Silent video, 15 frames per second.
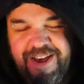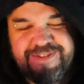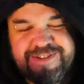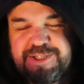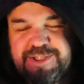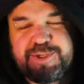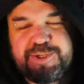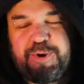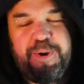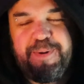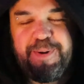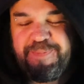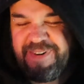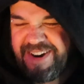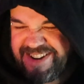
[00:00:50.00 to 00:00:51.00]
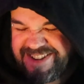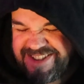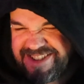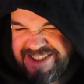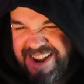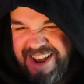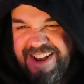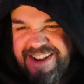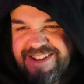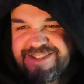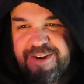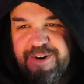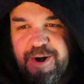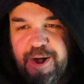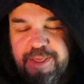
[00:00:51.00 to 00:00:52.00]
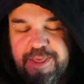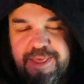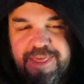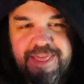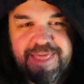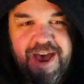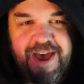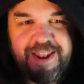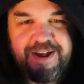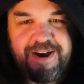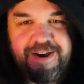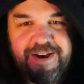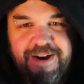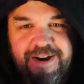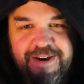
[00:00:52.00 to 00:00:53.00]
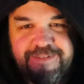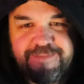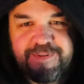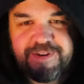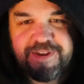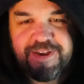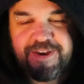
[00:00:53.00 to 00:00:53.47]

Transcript: I was just screaming a bunch. So other than that, I, have been